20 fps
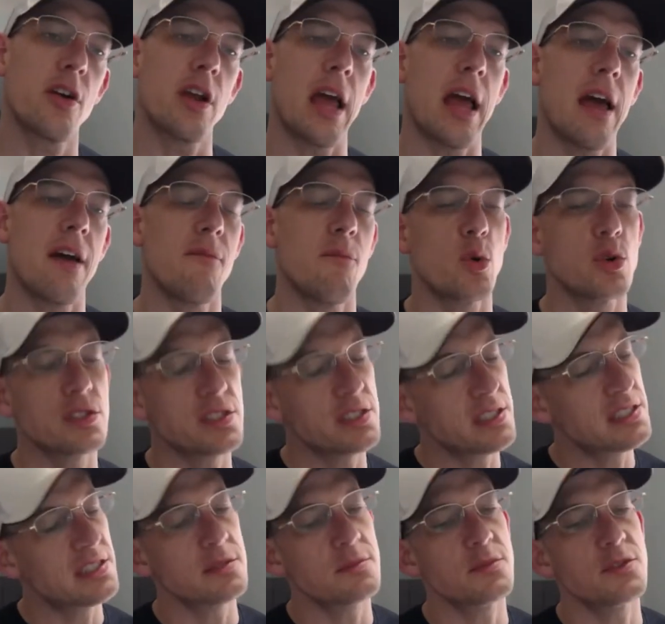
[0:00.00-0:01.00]
You have more
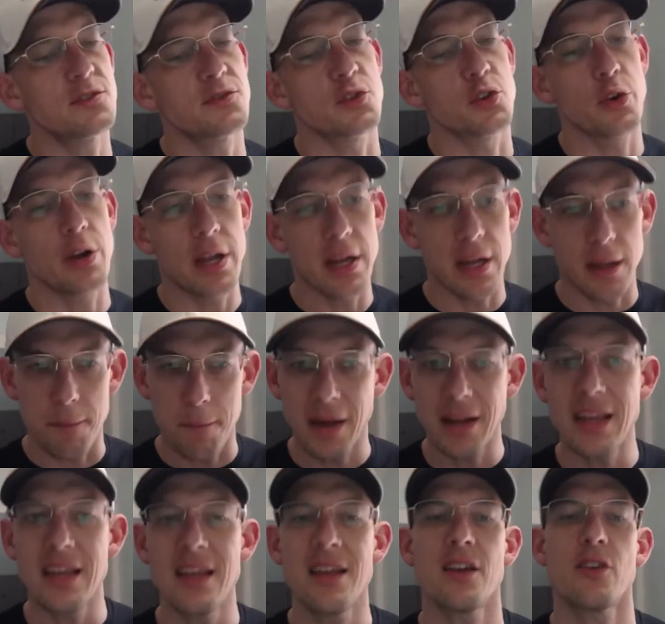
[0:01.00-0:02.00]
systems for creating money,